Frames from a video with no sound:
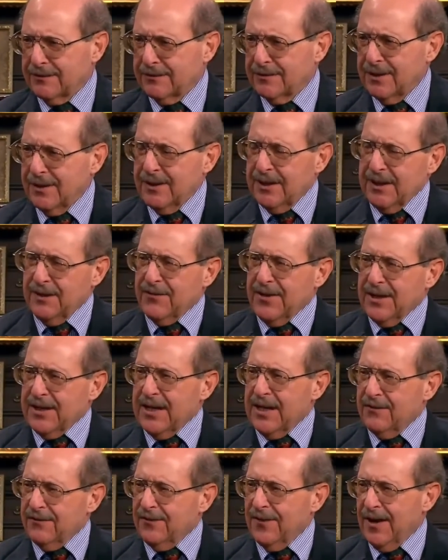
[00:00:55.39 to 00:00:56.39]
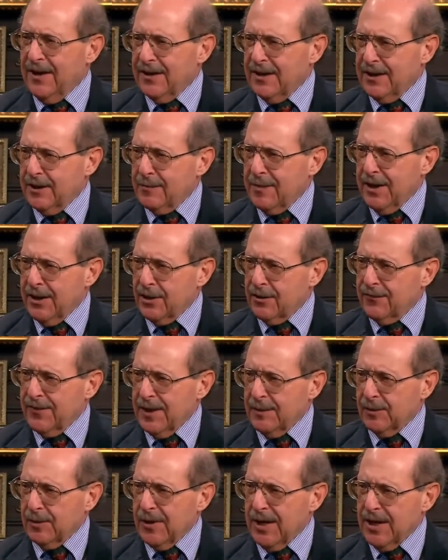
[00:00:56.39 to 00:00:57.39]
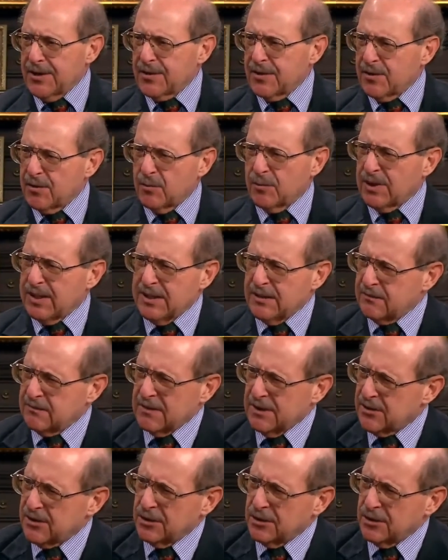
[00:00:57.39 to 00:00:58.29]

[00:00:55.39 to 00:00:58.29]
and if they can't find anybody in your family who has it,